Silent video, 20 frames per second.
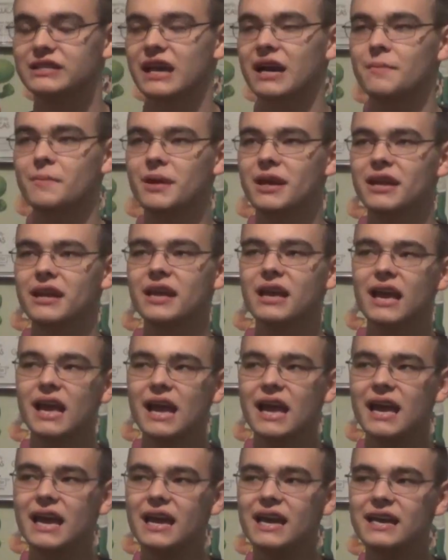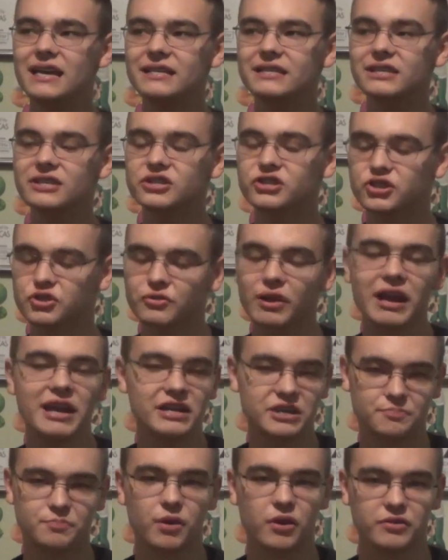I mean, he's a
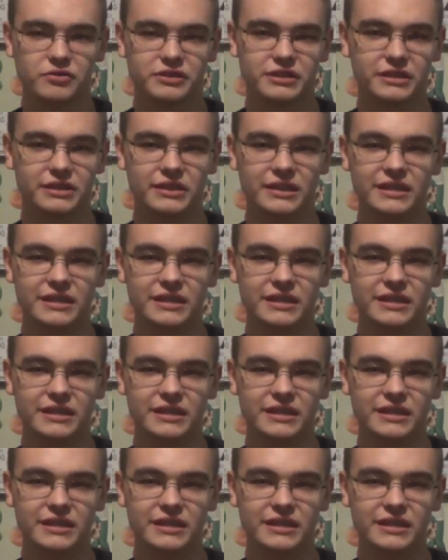strange person.